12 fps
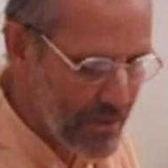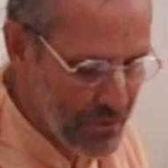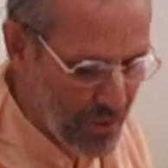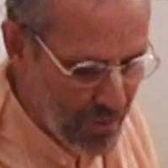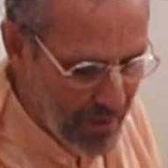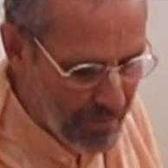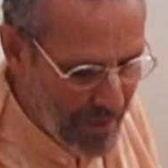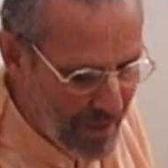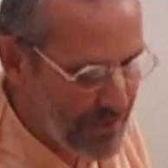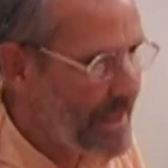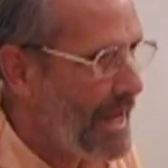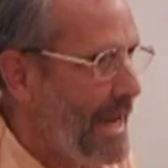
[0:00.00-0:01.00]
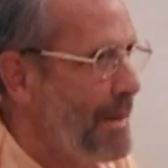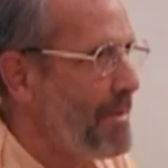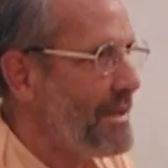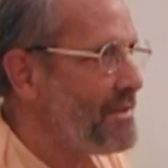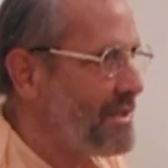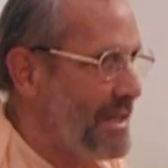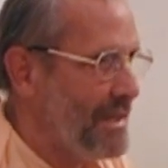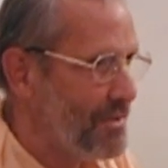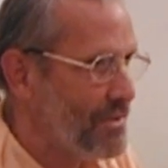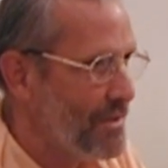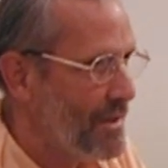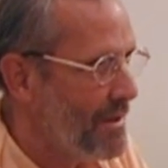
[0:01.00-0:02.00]
So about the
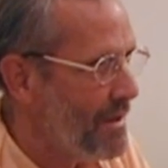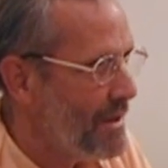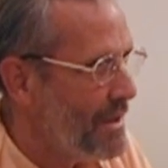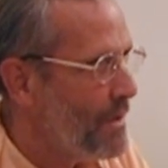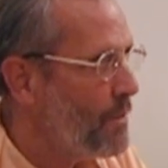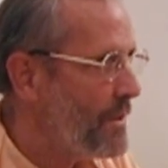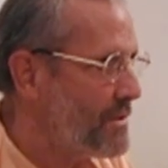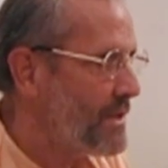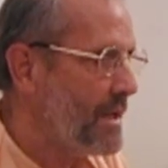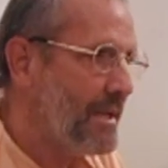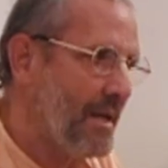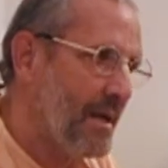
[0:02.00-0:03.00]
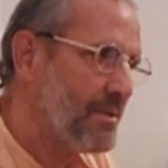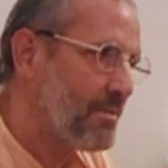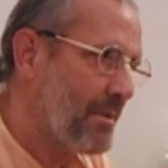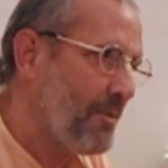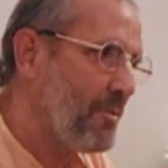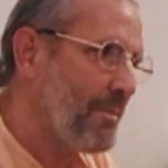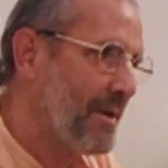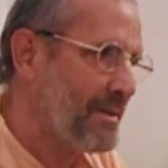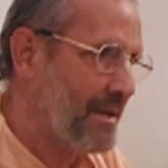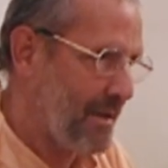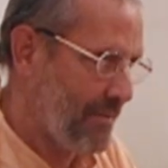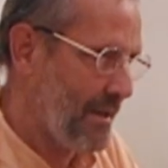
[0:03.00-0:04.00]
ABCs, we say, yes,
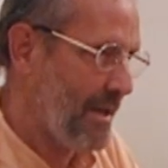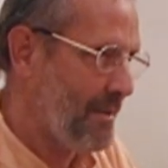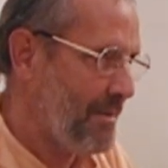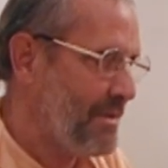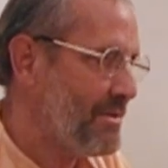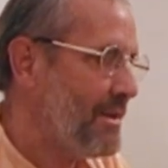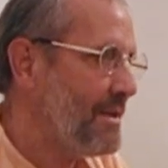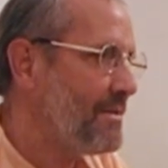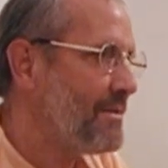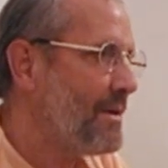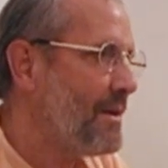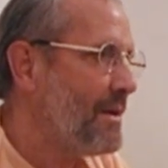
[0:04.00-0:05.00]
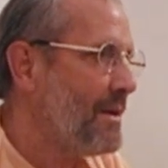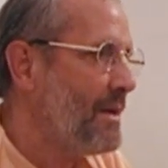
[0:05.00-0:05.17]
Prabhupada gave the ABCs.